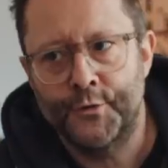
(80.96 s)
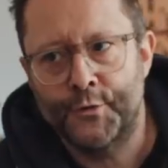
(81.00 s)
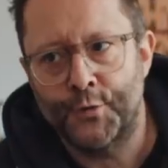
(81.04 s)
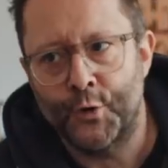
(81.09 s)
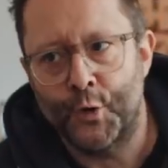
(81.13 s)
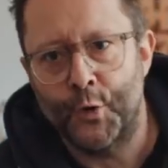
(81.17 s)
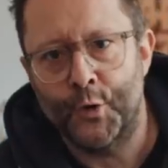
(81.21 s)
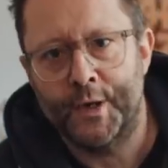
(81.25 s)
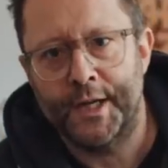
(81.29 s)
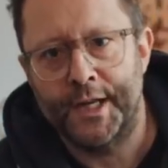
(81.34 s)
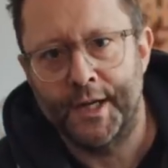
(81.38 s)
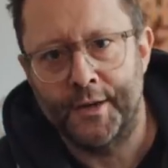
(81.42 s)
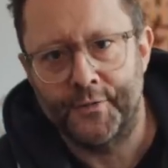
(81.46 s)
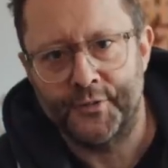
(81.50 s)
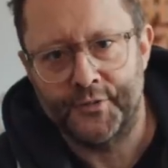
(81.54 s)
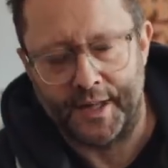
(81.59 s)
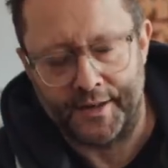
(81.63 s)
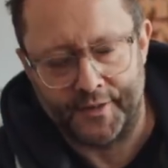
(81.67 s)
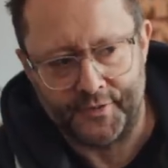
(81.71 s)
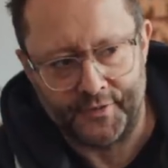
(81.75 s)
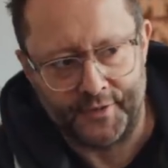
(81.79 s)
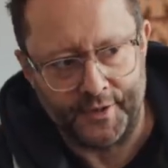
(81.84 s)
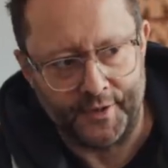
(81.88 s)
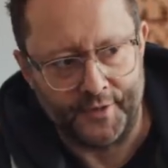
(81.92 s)
Talking of
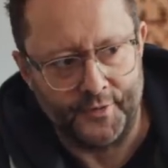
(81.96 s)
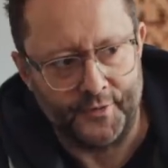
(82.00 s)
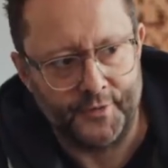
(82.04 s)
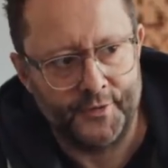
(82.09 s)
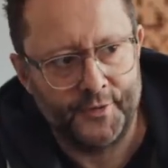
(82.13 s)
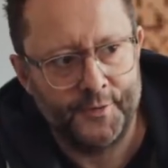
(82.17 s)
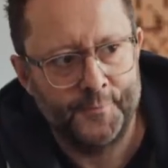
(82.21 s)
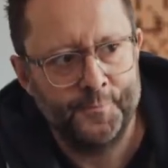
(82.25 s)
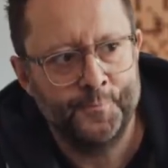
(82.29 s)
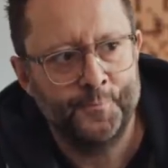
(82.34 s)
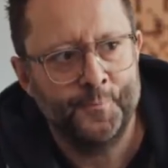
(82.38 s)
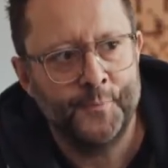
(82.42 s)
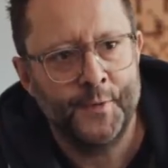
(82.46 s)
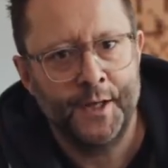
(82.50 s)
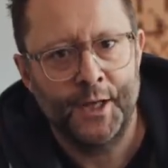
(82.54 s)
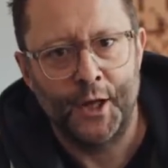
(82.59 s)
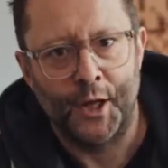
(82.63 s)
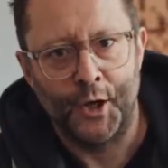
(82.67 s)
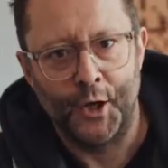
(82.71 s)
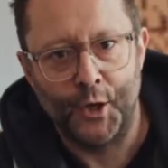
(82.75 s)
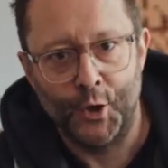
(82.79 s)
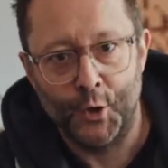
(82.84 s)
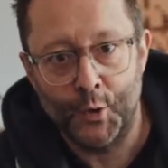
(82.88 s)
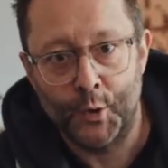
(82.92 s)
senses,
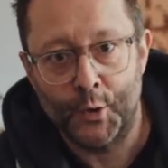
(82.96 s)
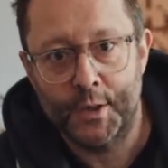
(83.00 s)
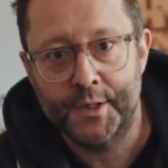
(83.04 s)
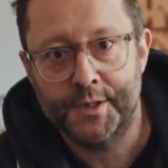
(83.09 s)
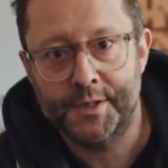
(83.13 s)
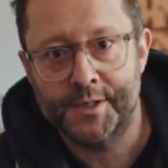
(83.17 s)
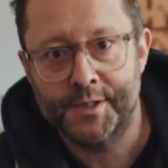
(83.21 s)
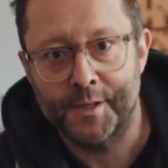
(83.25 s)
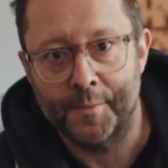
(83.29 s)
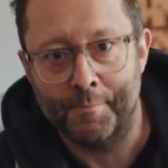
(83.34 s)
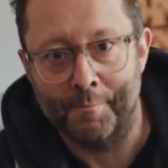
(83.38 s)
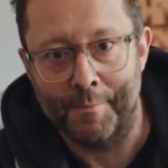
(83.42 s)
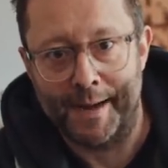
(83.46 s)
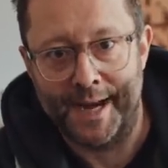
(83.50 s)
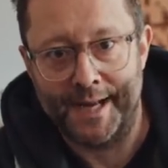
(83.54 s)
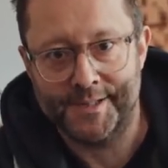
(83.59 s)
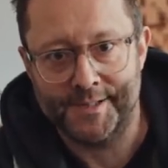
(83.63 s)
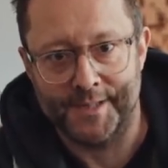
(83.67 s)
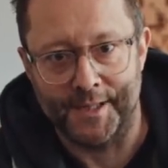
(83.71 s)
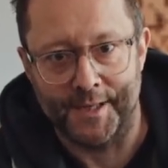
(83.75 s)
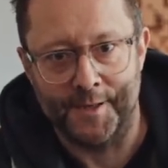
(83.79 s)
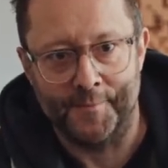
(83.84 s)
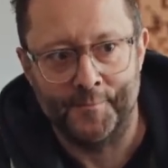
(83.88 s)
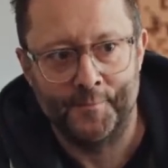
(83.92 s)
looks
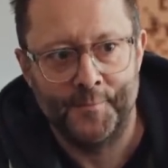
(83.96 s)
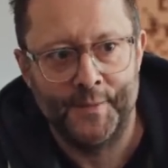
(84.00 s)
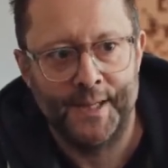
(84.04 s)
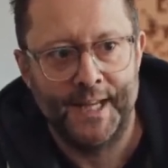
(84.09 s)
matter.